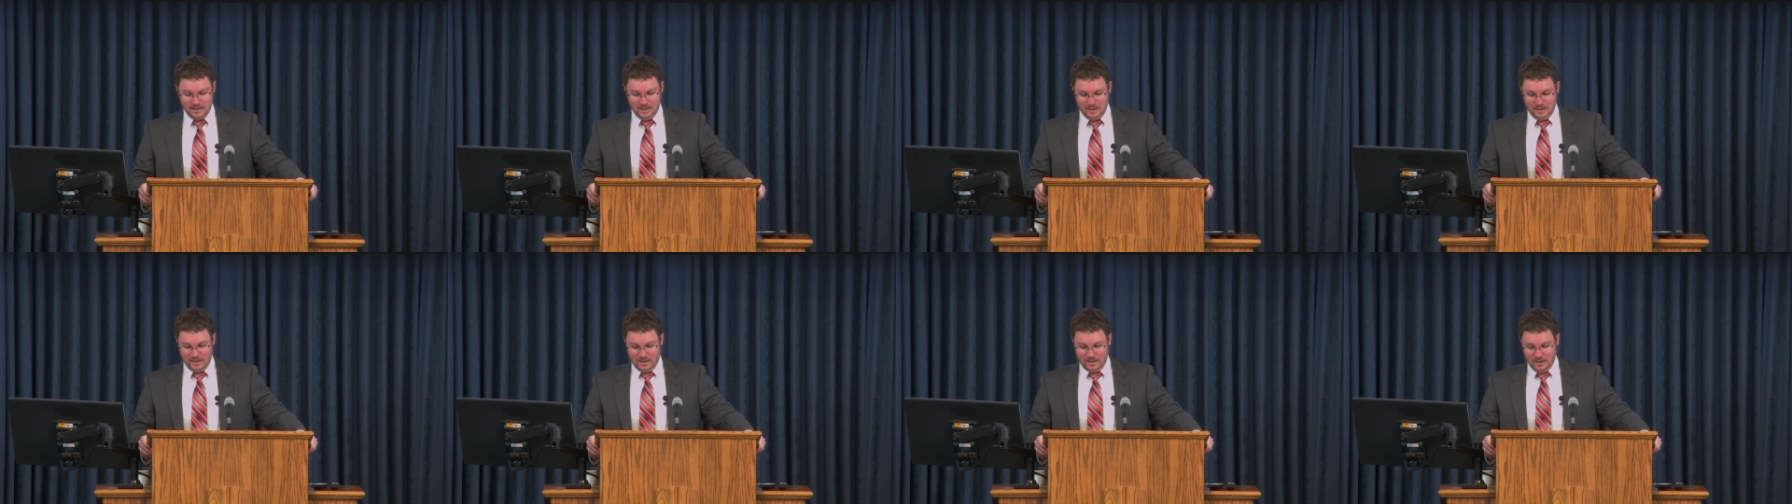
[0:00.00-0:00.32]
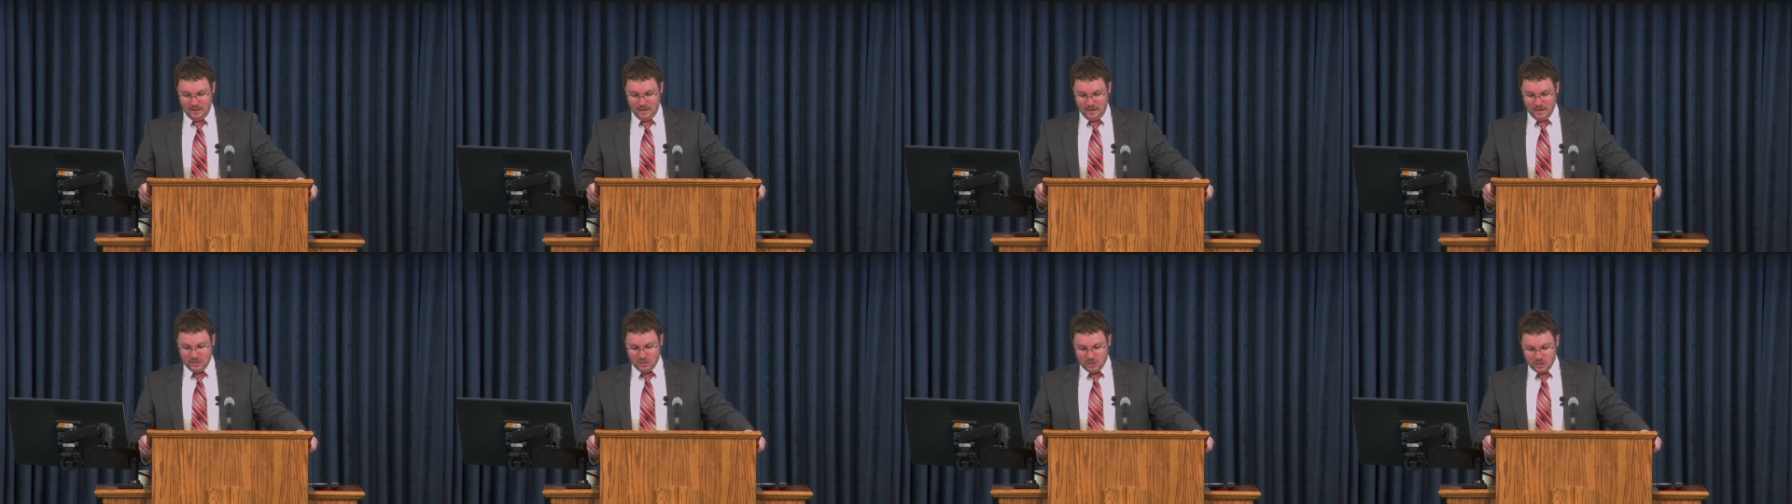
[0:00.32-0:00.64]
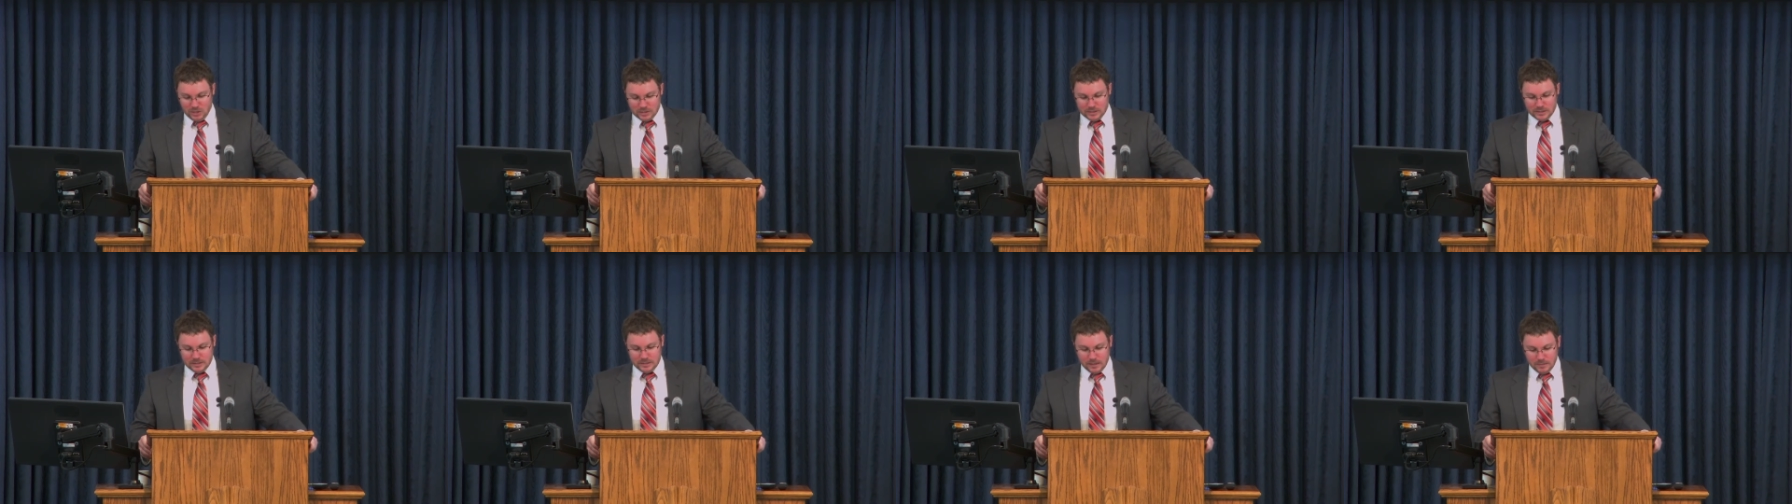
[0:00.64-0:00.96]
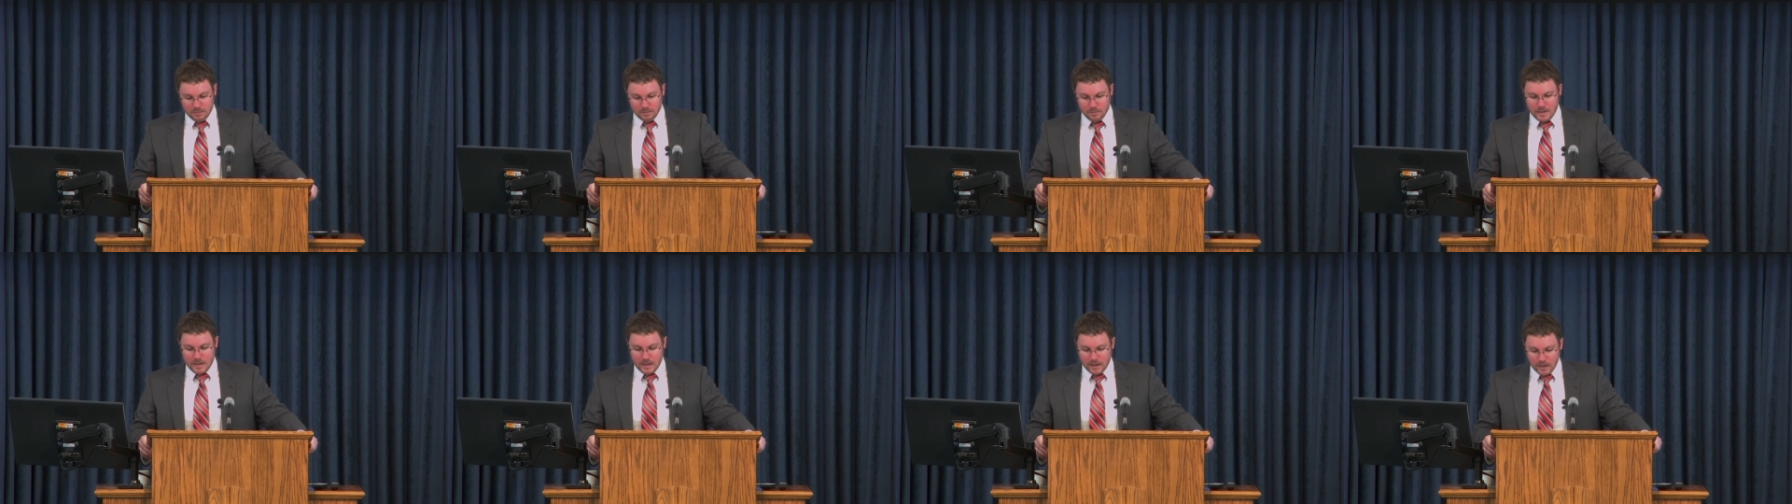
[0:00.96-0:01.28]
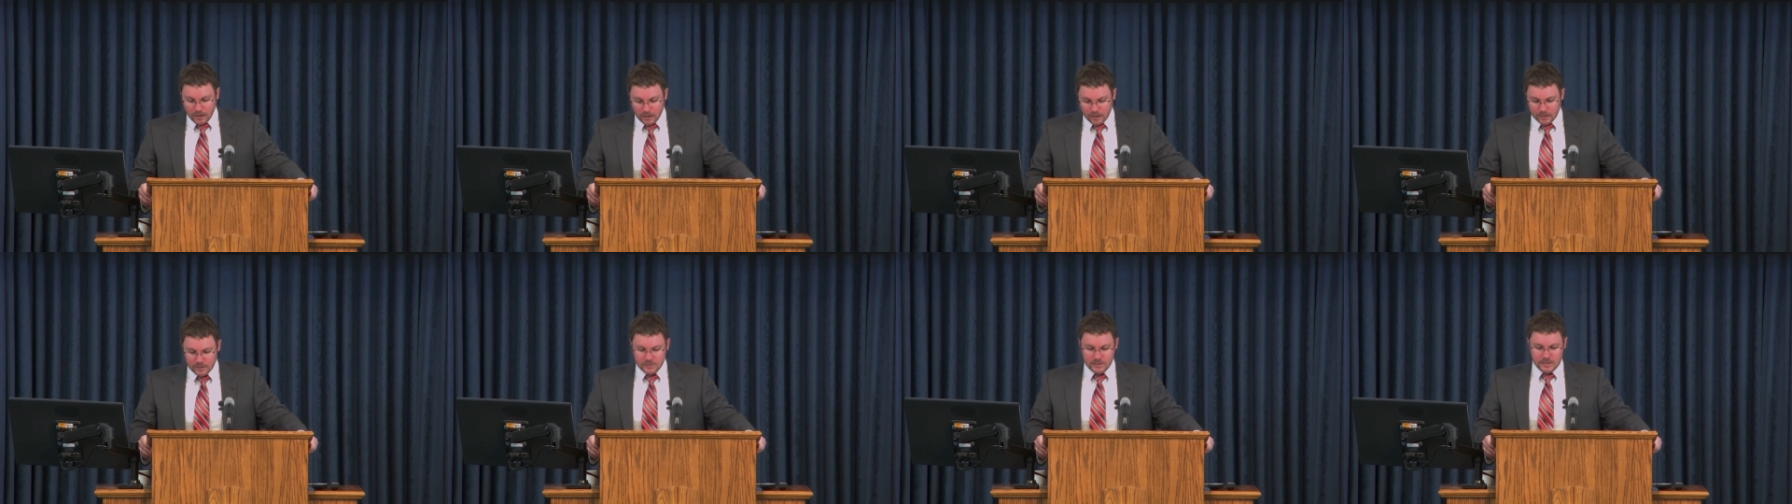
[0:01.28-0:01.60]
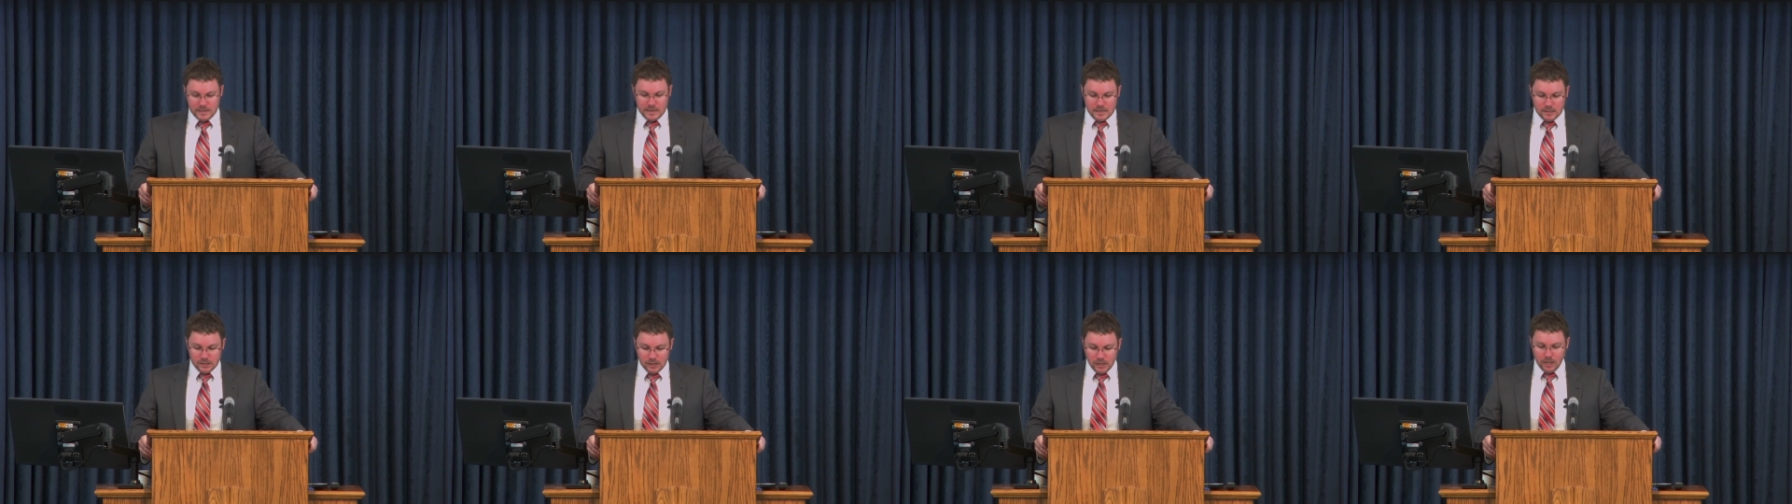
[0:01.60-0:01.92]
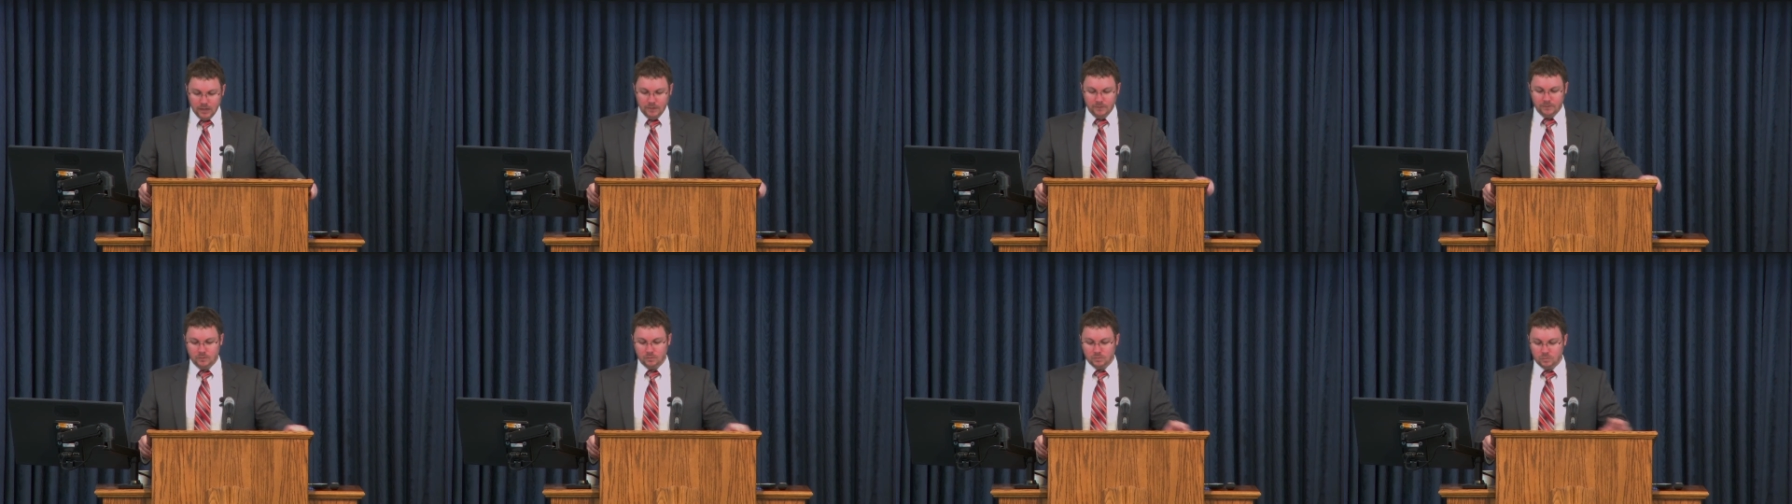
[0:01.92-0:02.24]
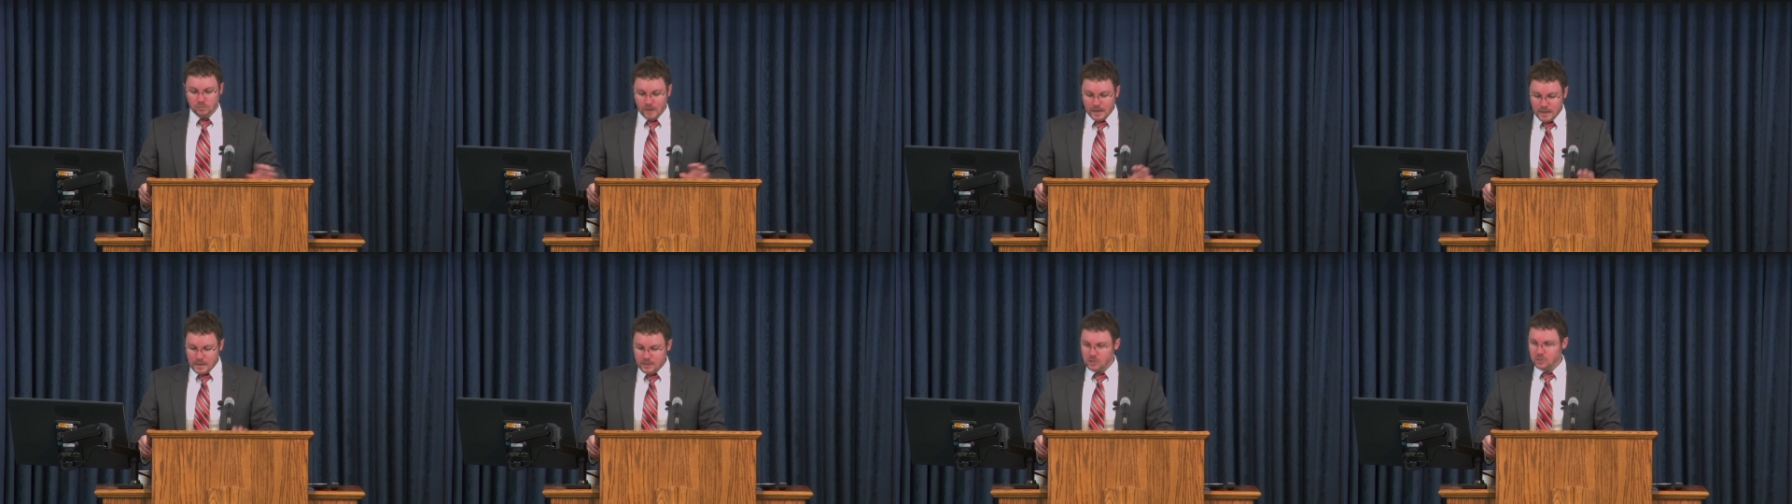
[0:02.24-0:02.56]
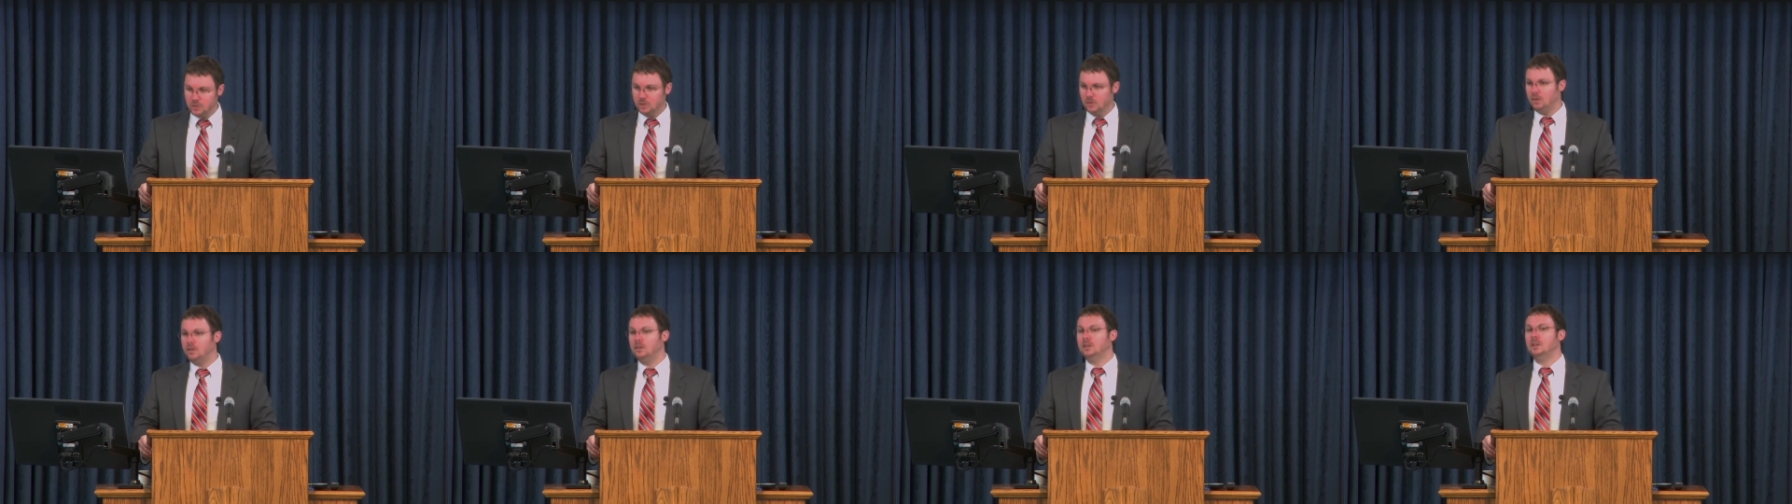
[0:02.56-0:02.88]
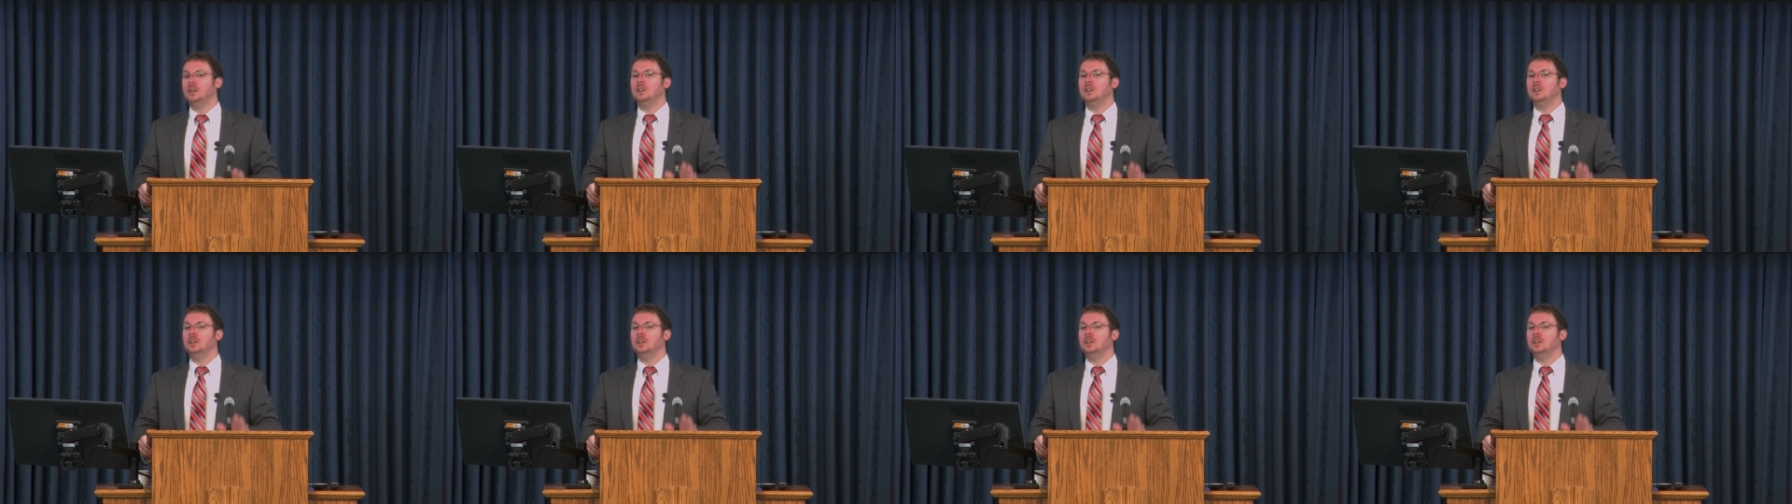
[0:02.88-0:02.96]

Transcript: It's just that because he loved Rachel